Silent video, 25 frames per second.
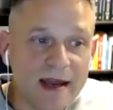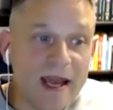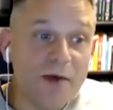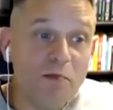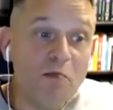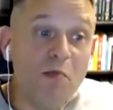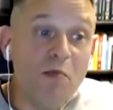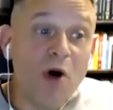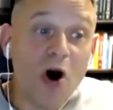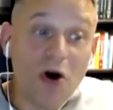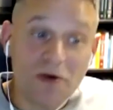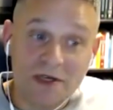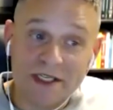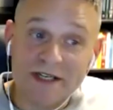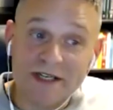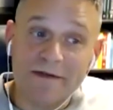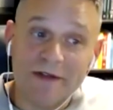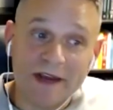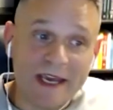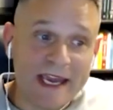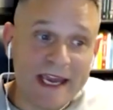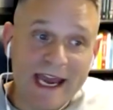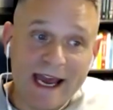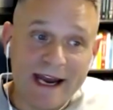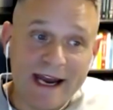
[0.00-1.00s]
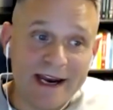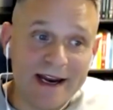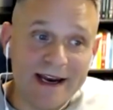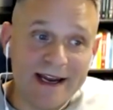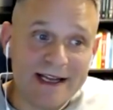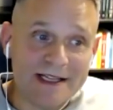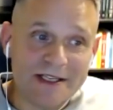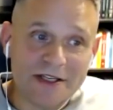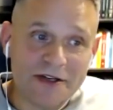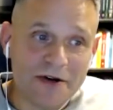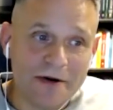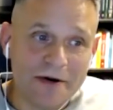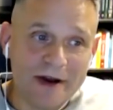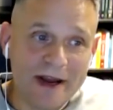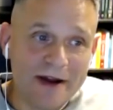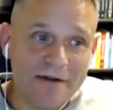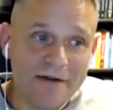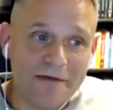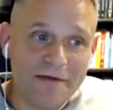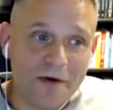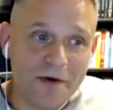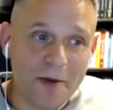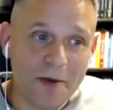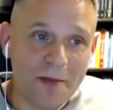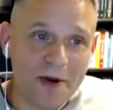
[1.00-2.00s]
and most of the candidates don't have
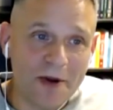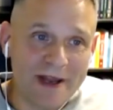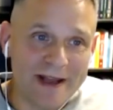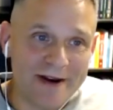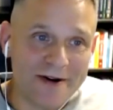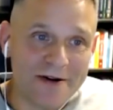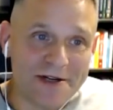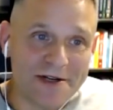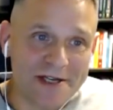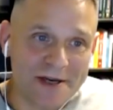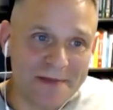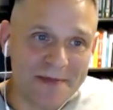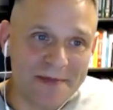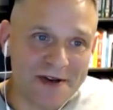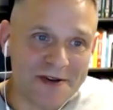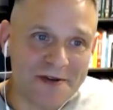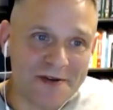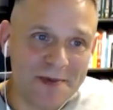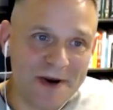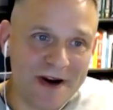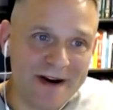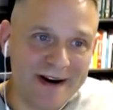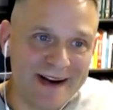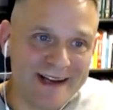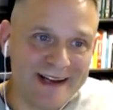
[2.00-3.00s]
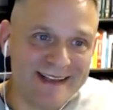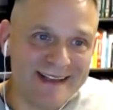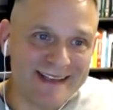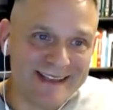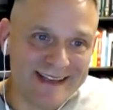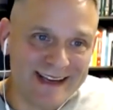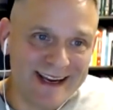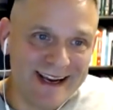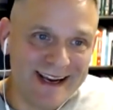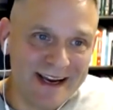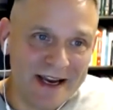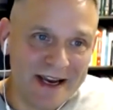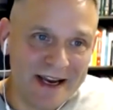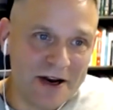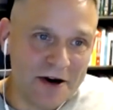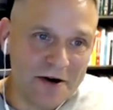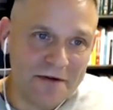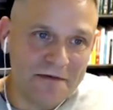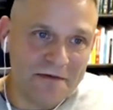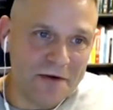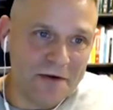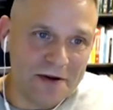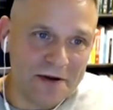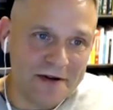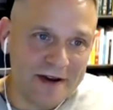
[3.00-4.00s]
formal leadership experience in our
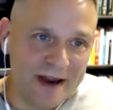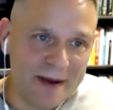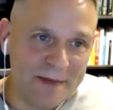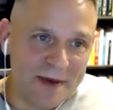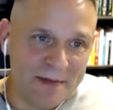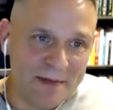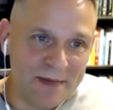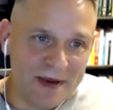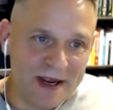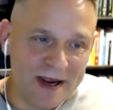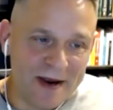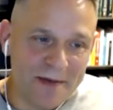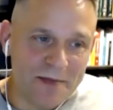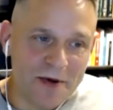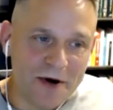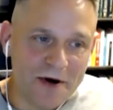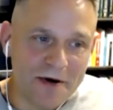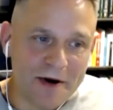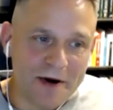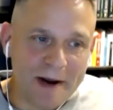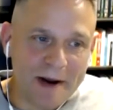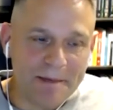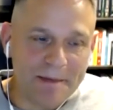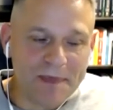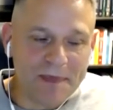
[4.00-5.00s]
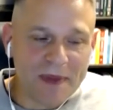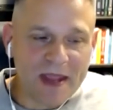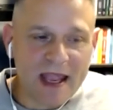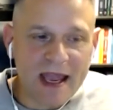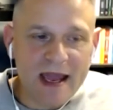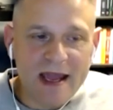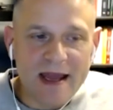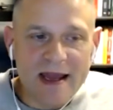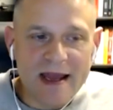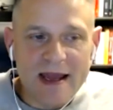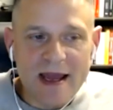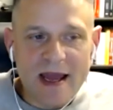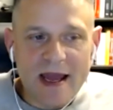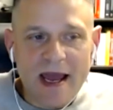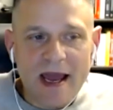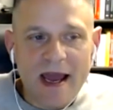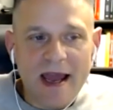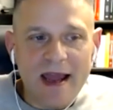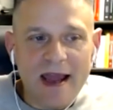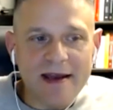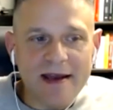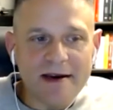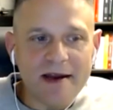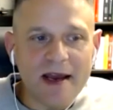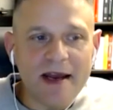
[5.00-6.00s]
full-time MBA program.
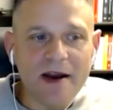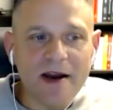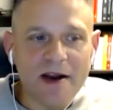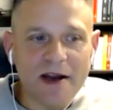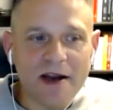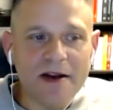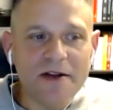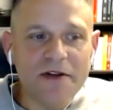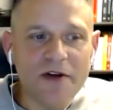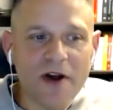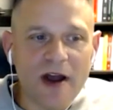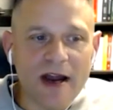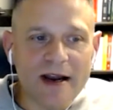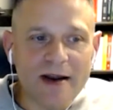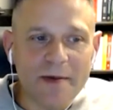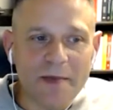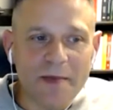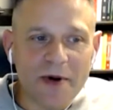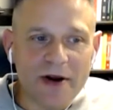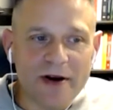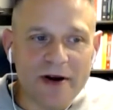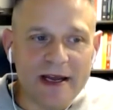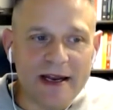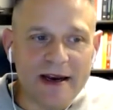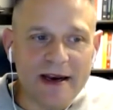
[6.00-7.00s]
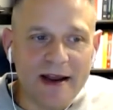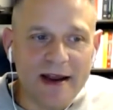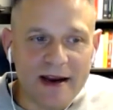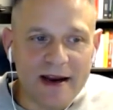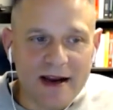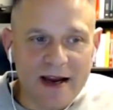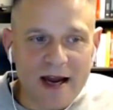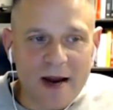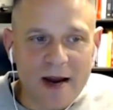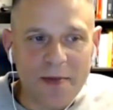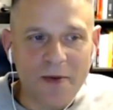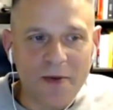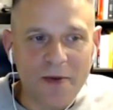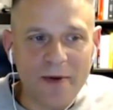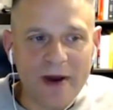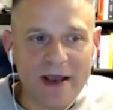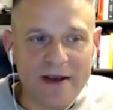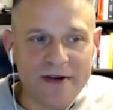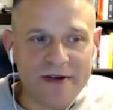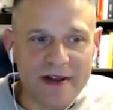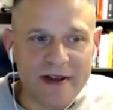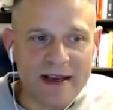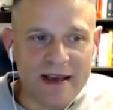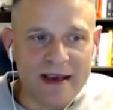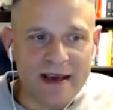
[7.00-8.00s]
And, and I'm going to talk about it in a couple
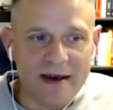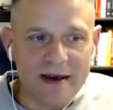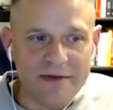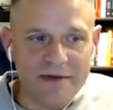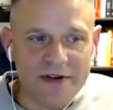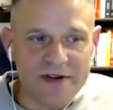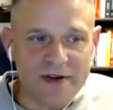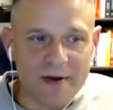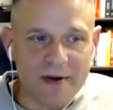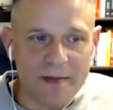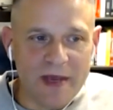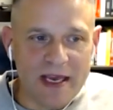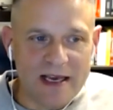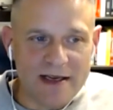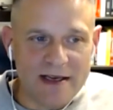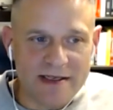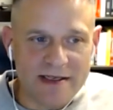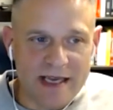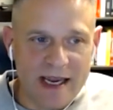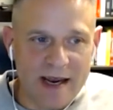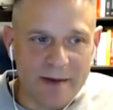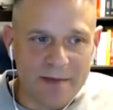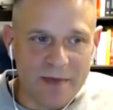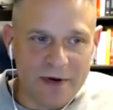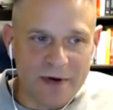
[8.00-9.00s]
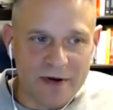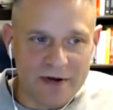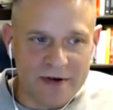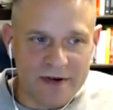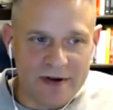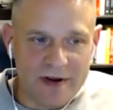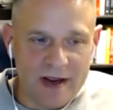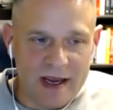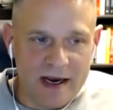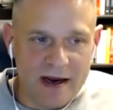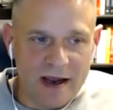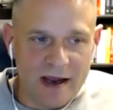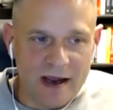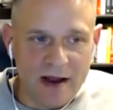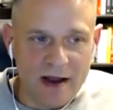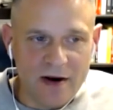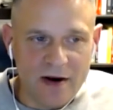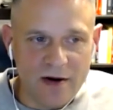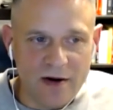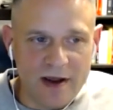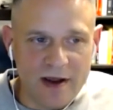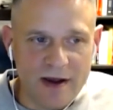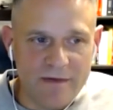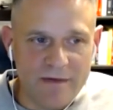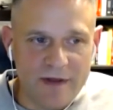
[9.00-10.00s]
ways and then give some examples. And, and
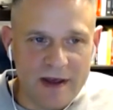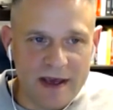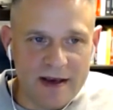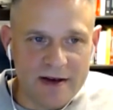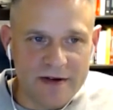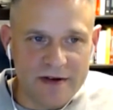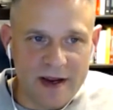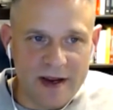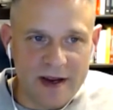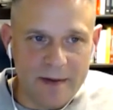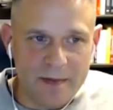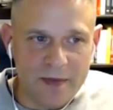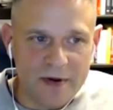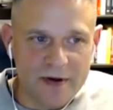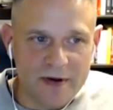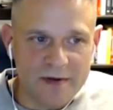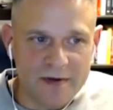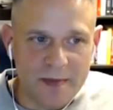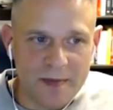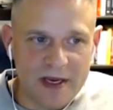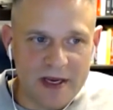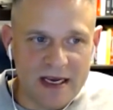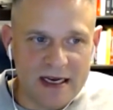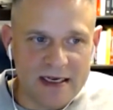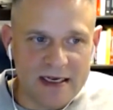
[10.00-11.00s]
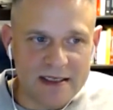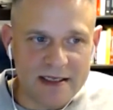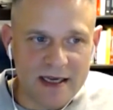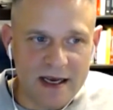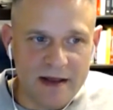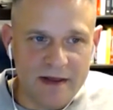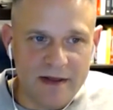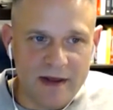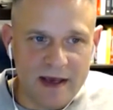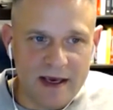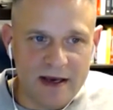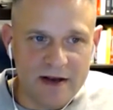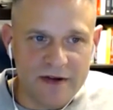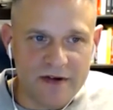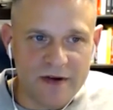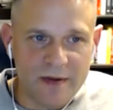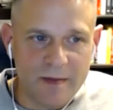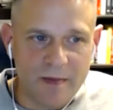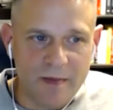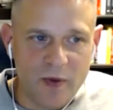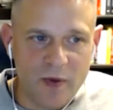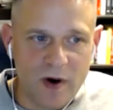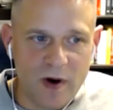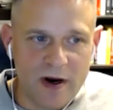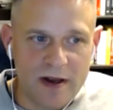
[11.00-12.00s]
I'll give the examples because I think it's
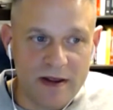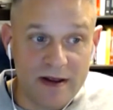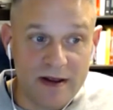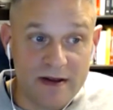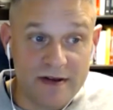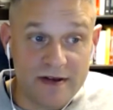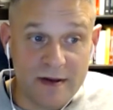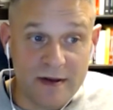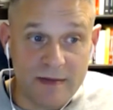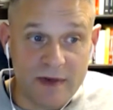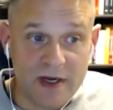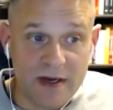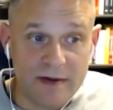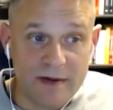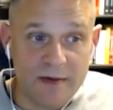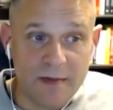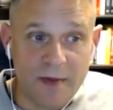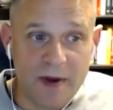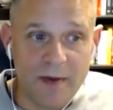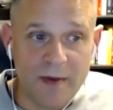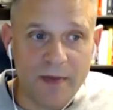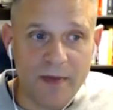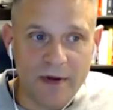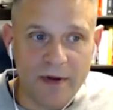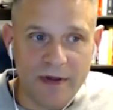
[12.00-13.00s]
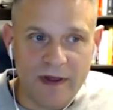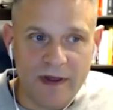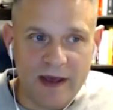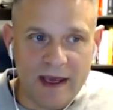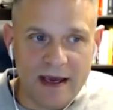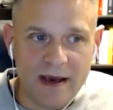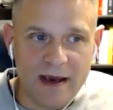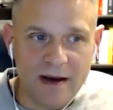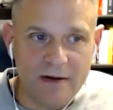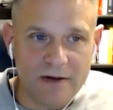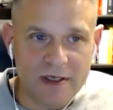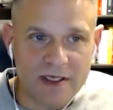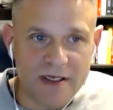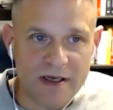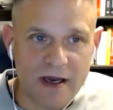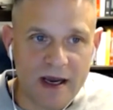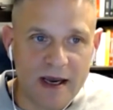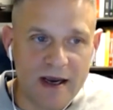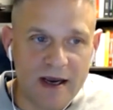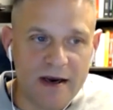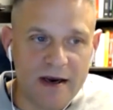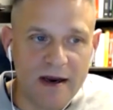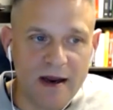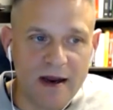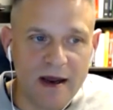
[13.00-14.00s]
important that sometimes people think
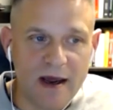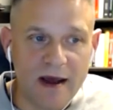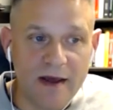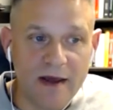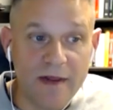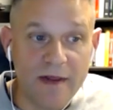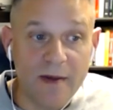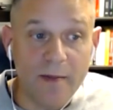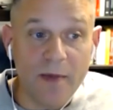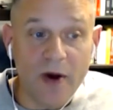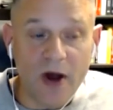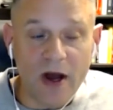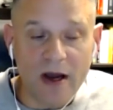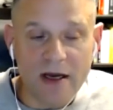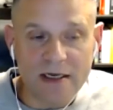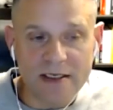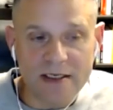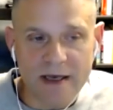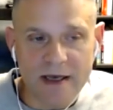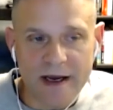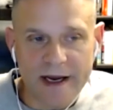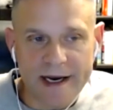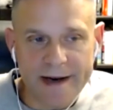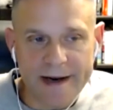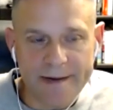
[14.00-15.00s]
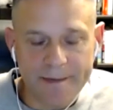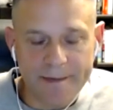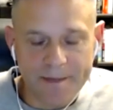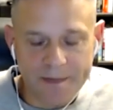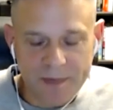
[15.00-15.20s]
outside uh, the box on it.